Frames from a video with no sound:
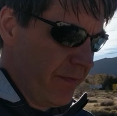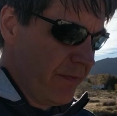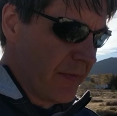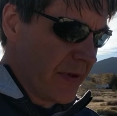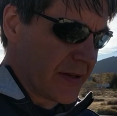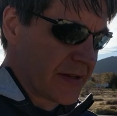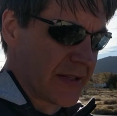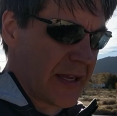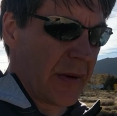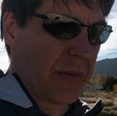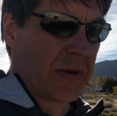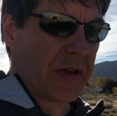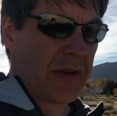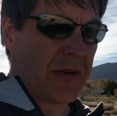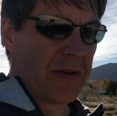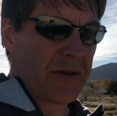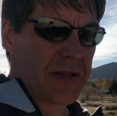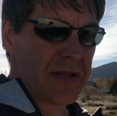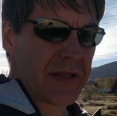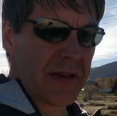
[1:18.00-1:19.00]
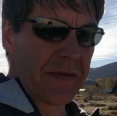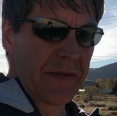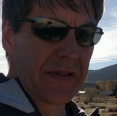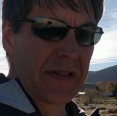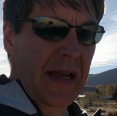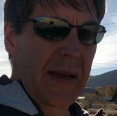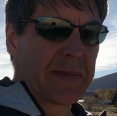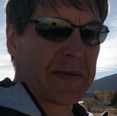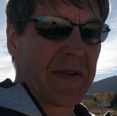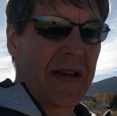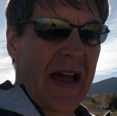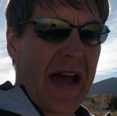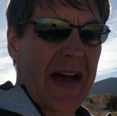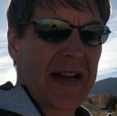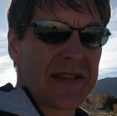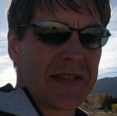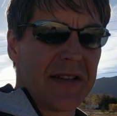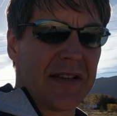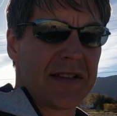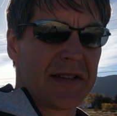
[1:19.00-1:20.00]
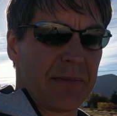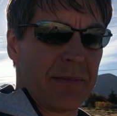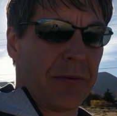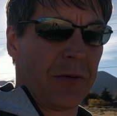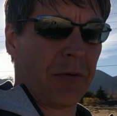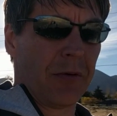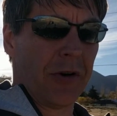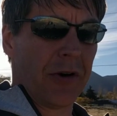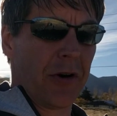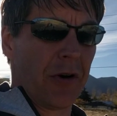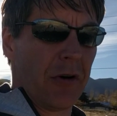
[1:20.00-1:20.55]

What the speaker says: is they would use different types of acids and pour it